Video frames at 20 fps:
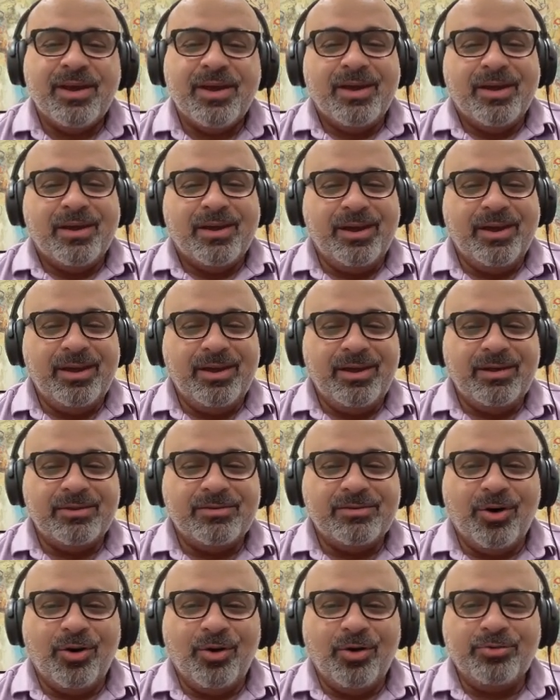He is
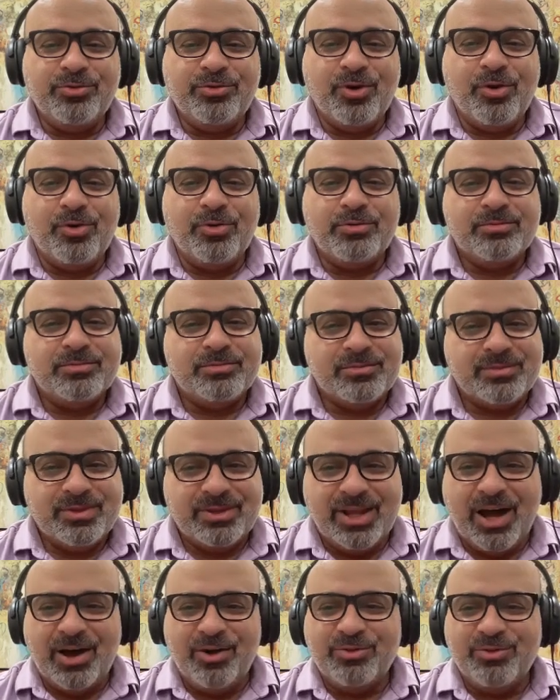also
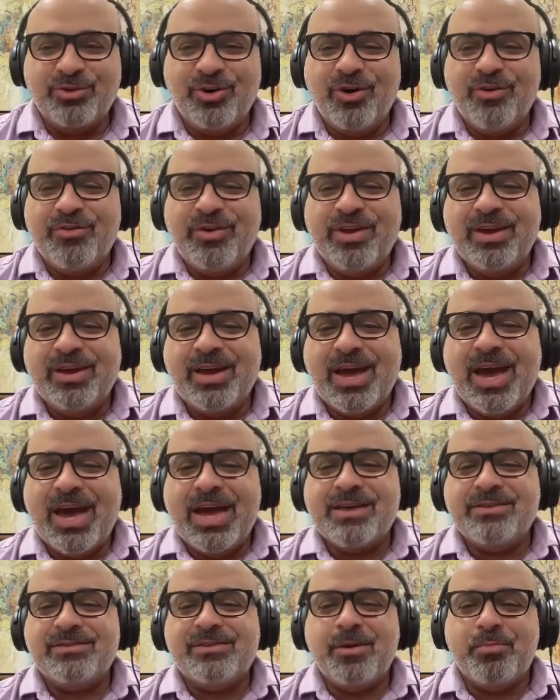now serving
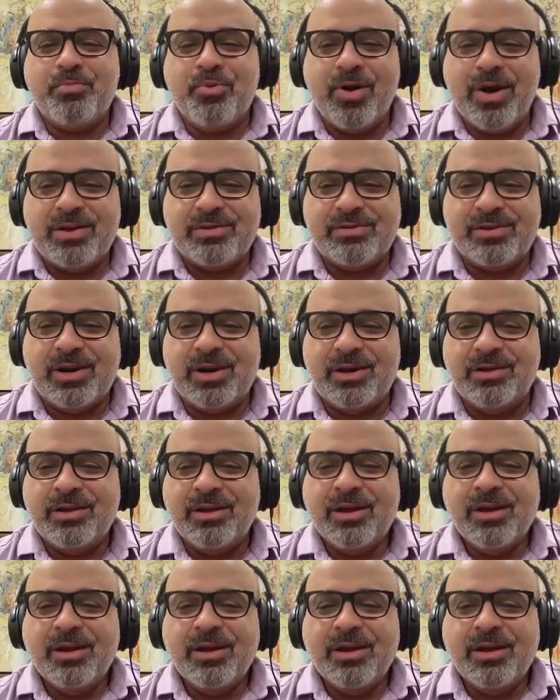as the president